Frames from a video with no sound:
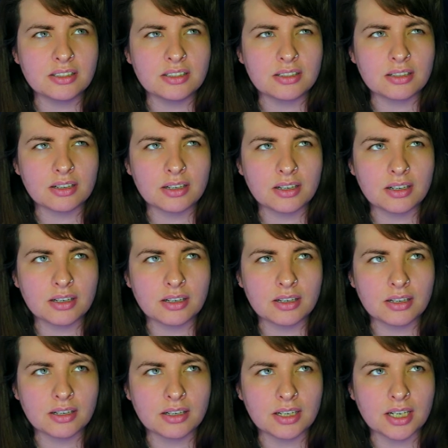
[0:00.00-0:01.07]

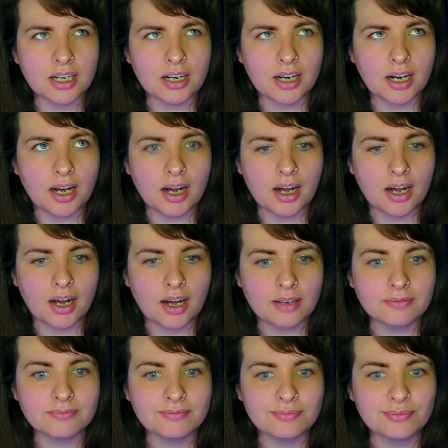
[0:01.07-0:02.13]
Dahlia.
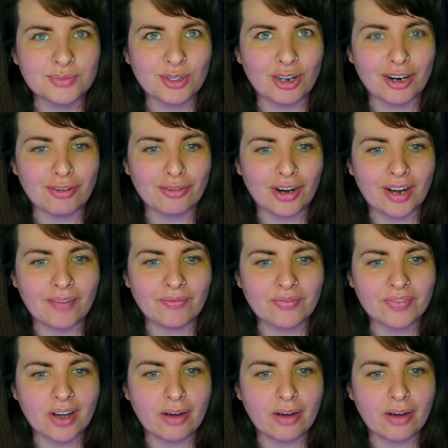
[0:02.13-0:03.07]
Got it right.